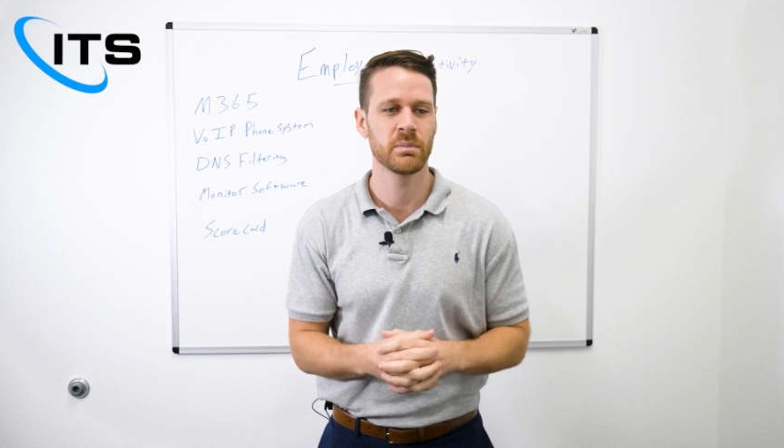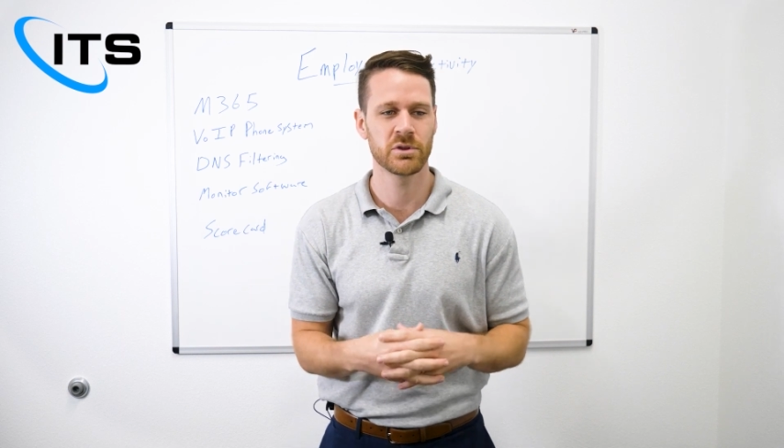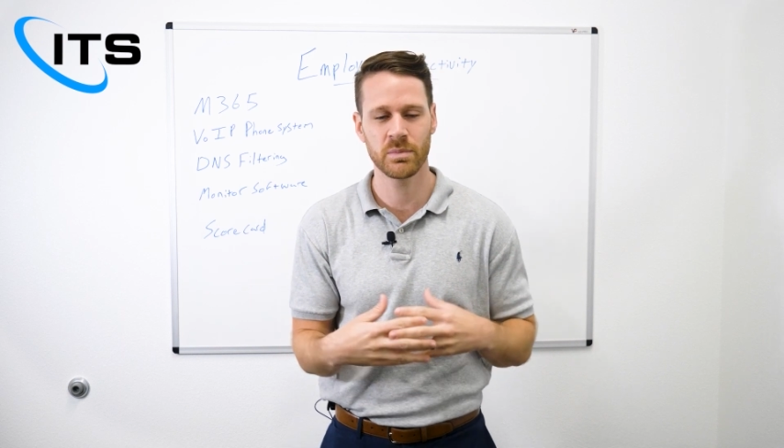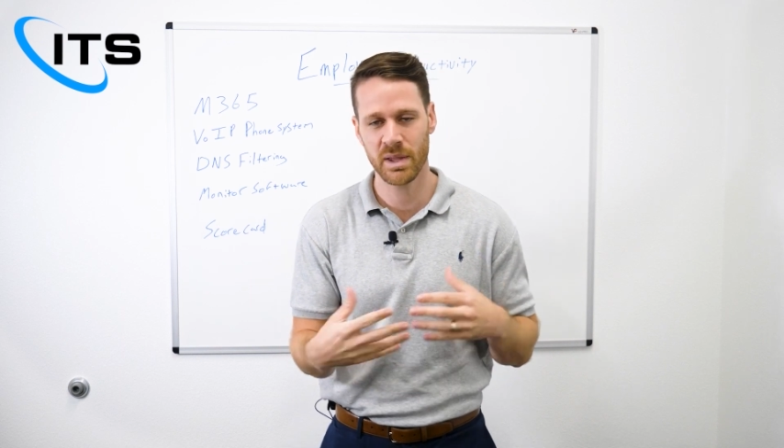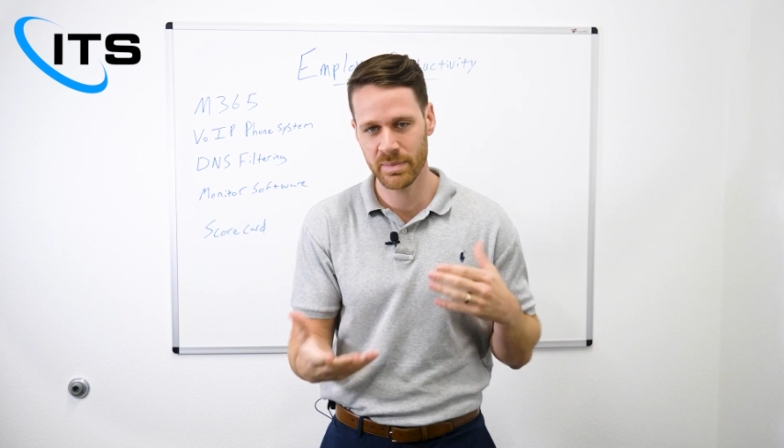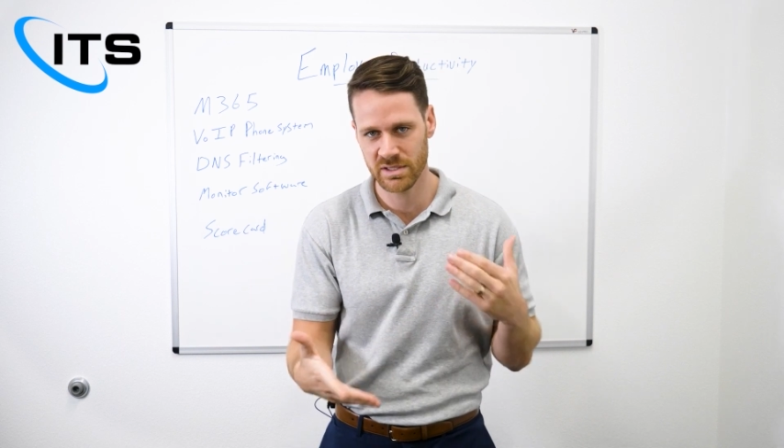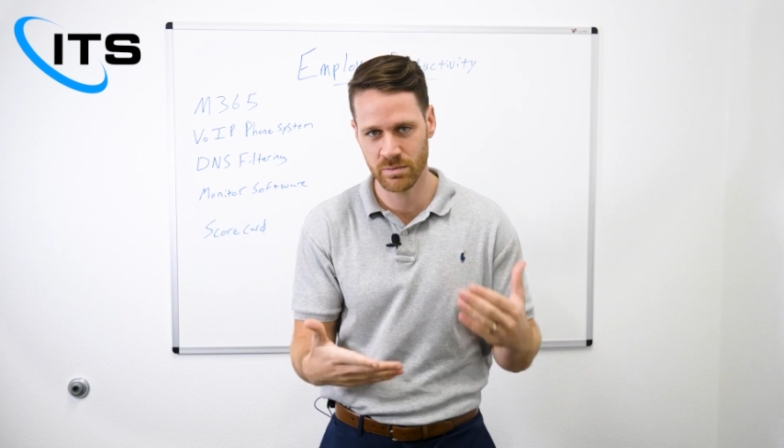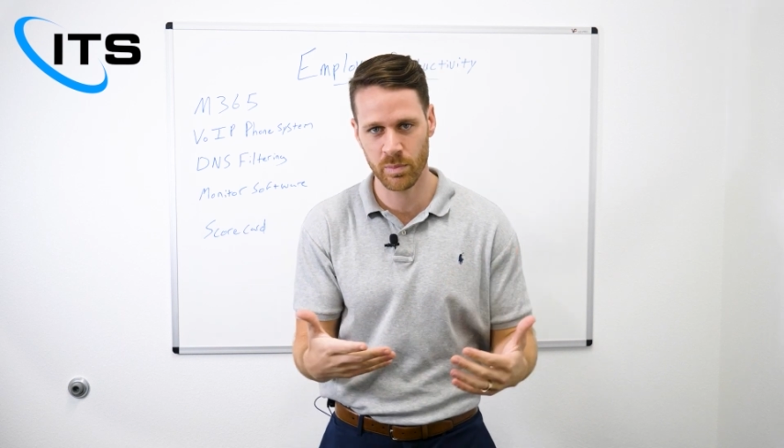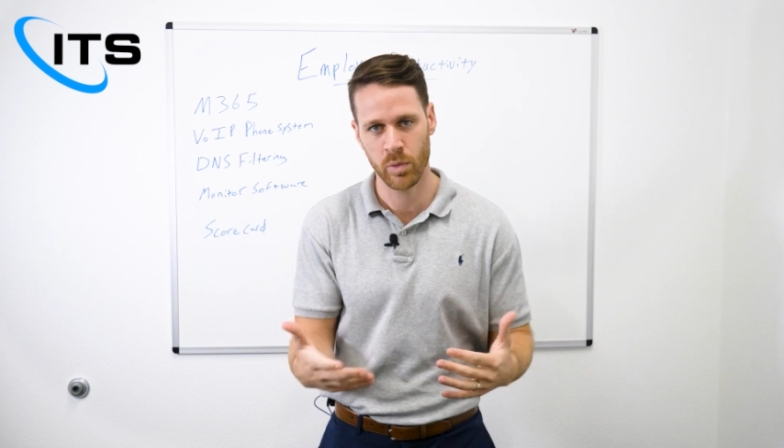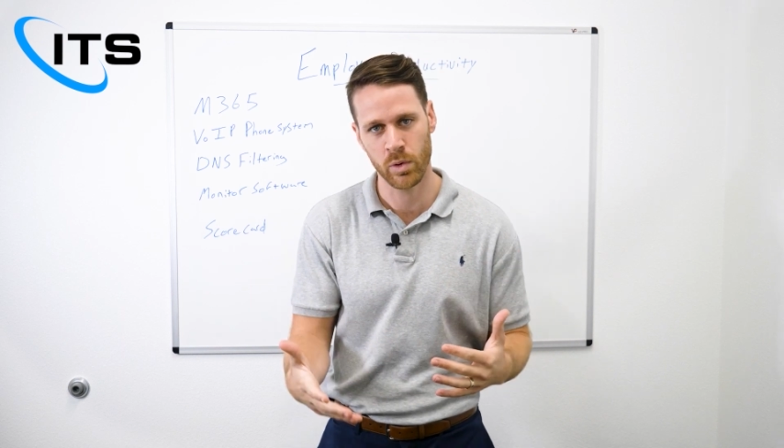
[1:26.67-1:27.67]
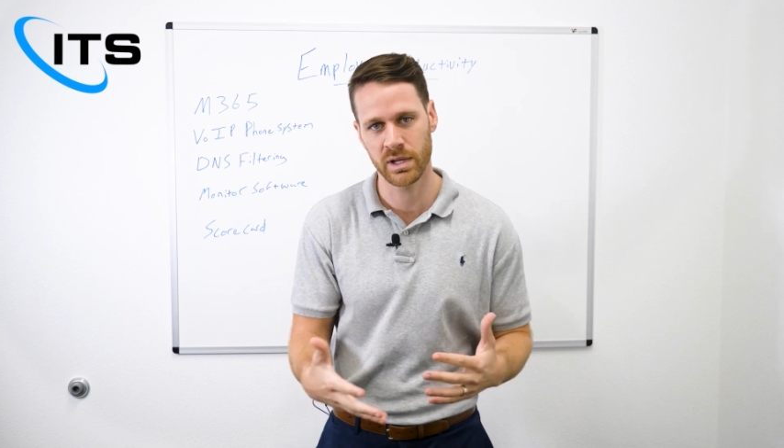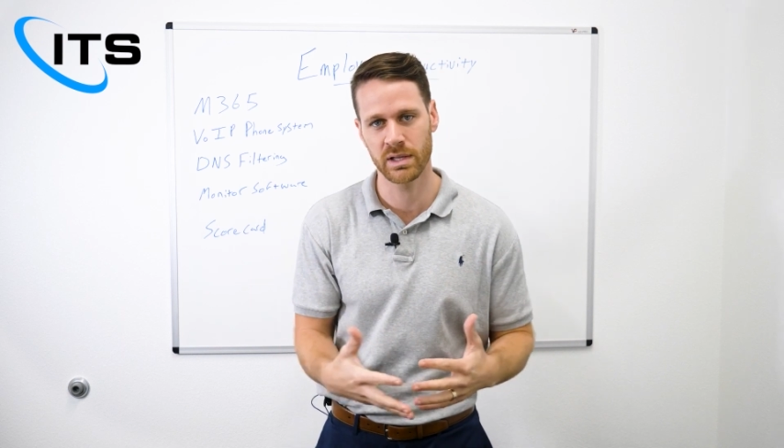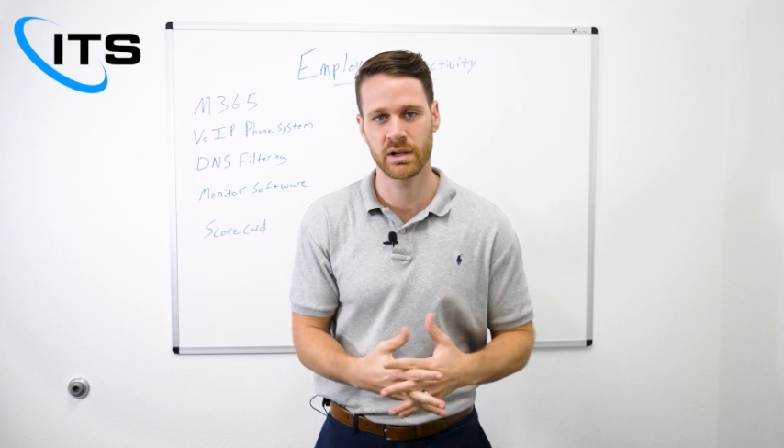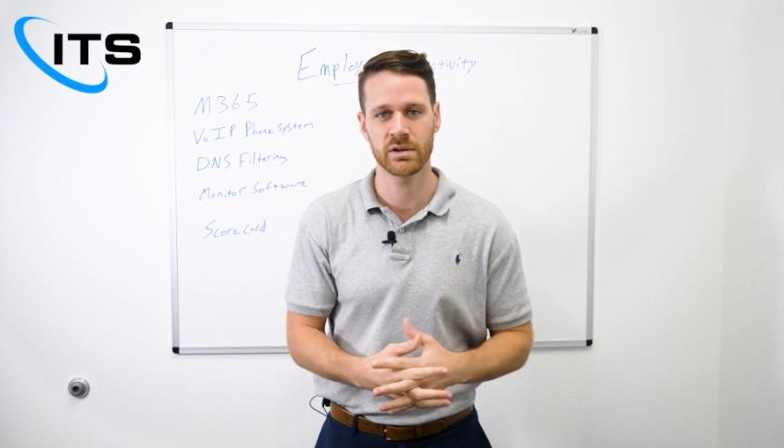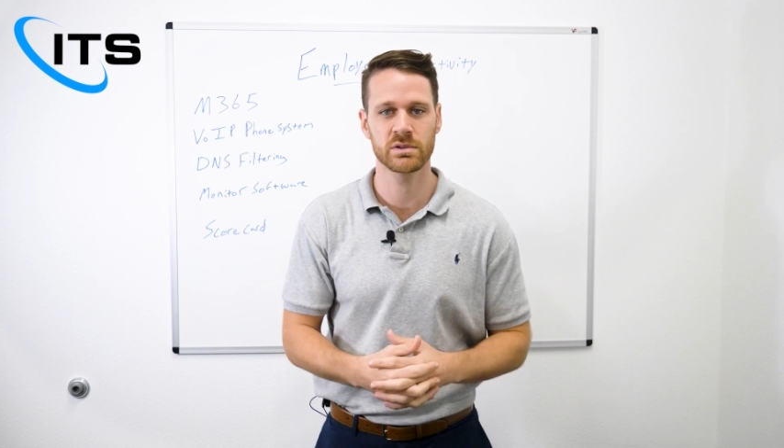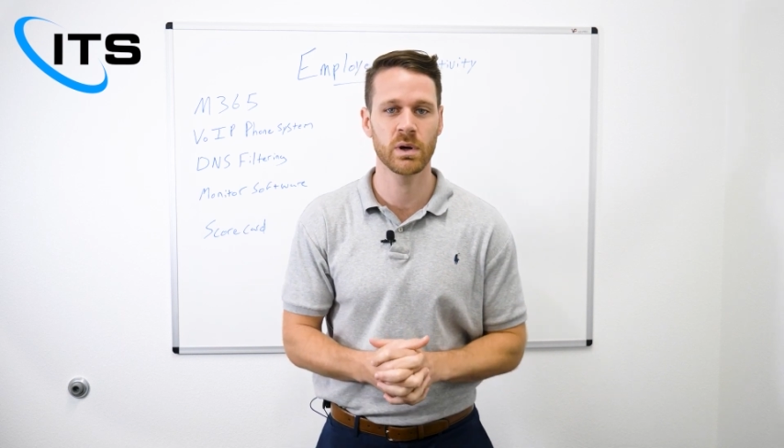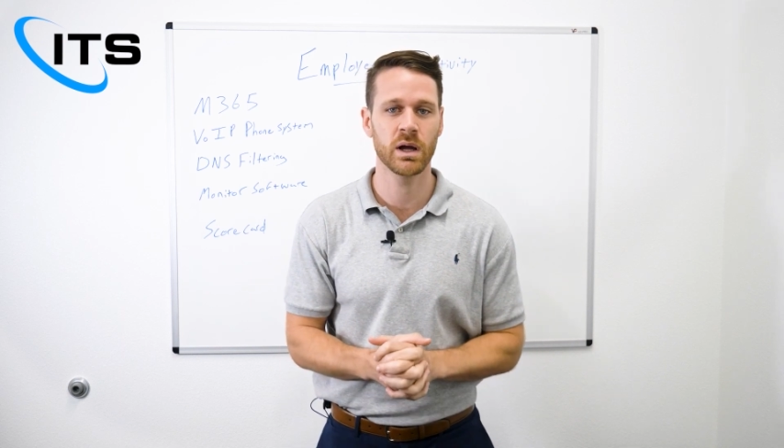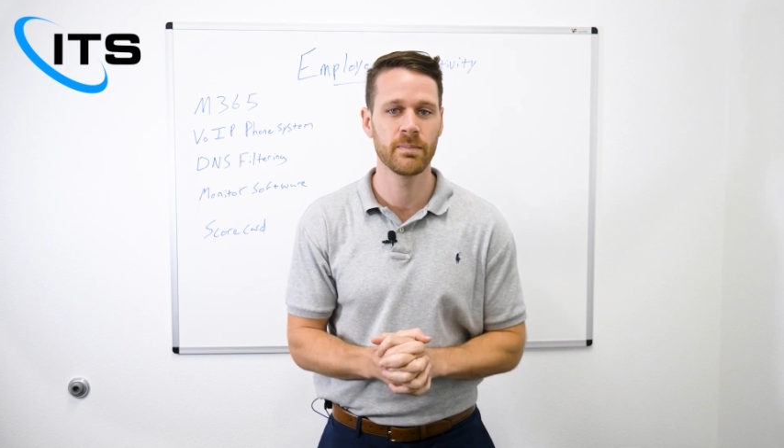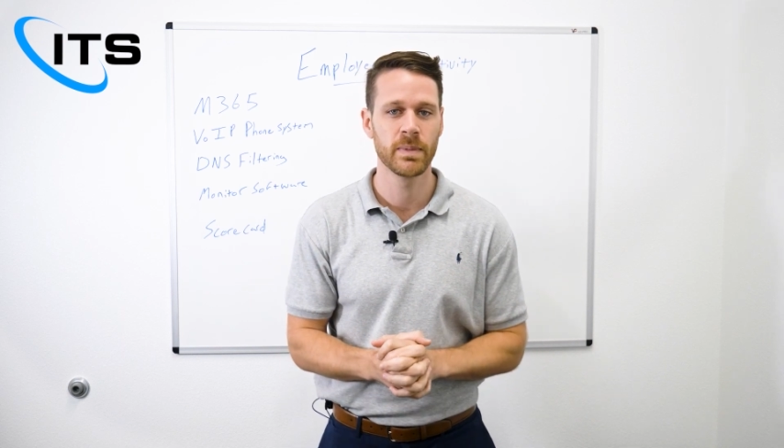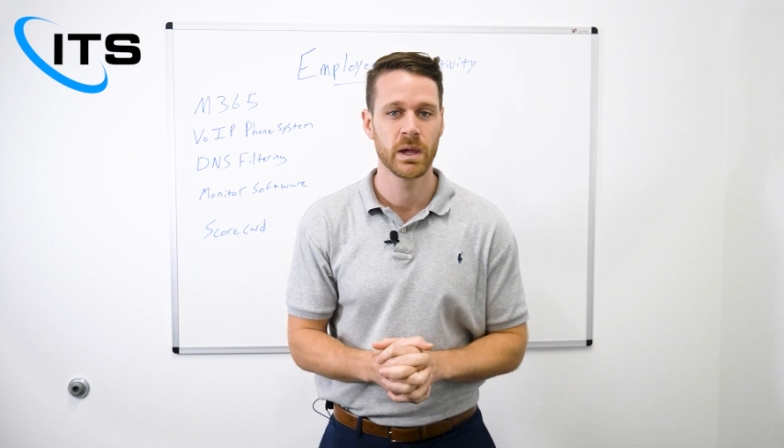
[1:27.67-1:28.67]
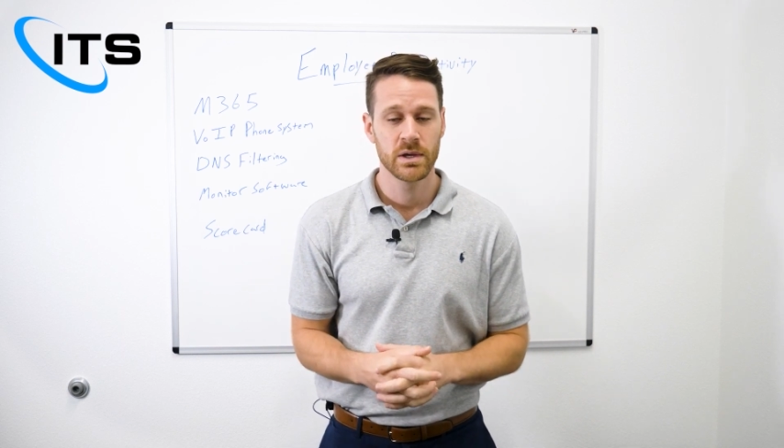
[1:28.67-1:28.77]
but there may be some reporting in there as well.